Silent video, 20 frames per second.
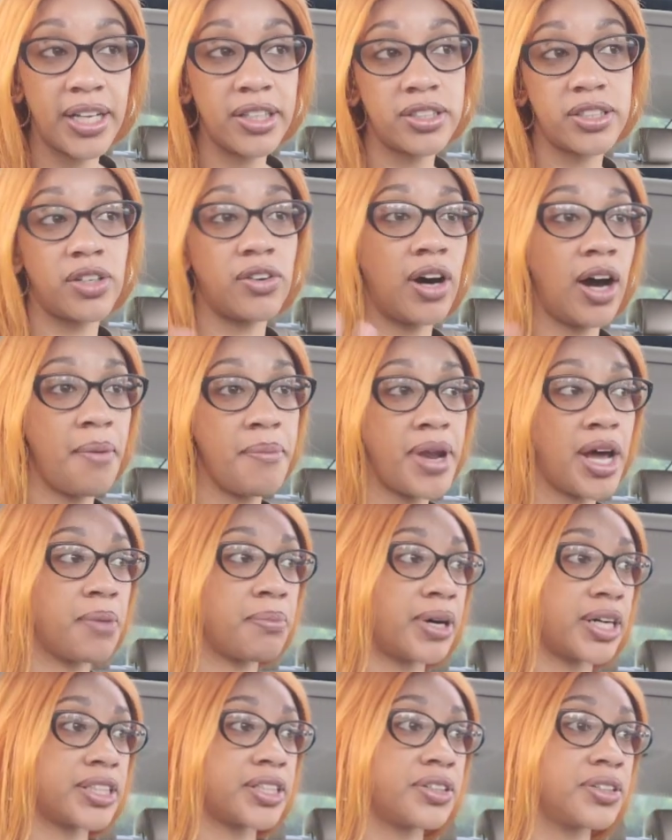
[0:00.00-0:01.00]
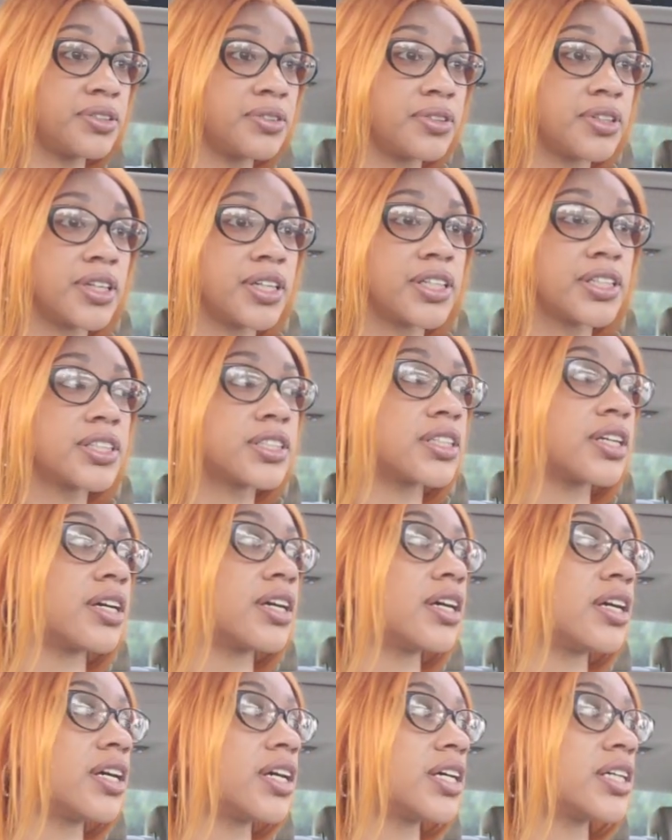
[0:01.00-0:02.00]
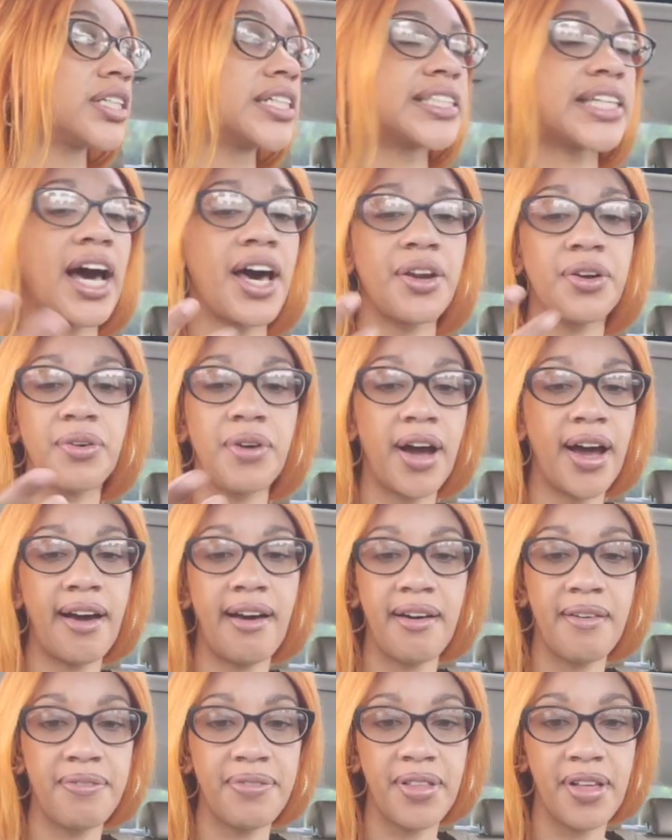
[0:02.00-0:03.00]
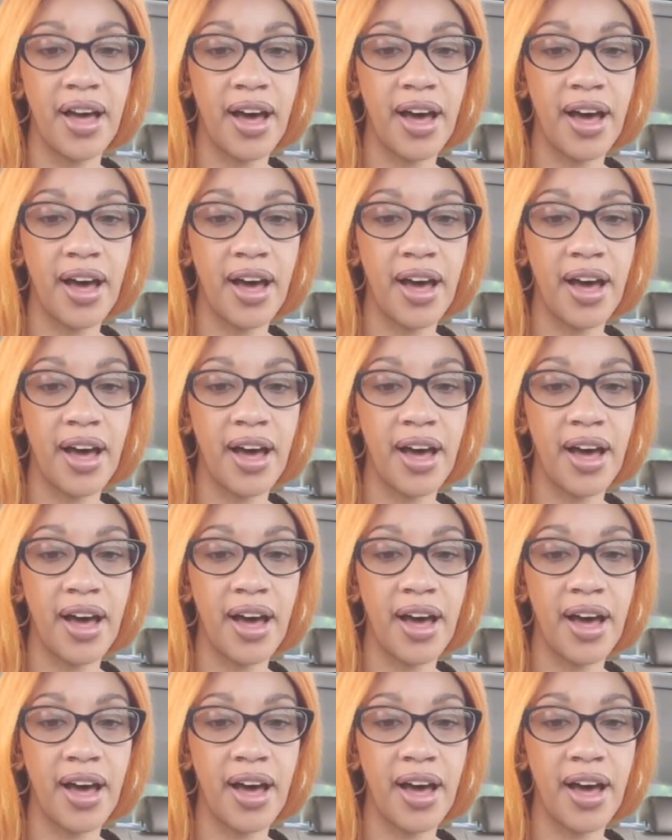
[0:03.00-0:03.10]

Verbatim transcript: So I'm not about to do this. Because I don't have the...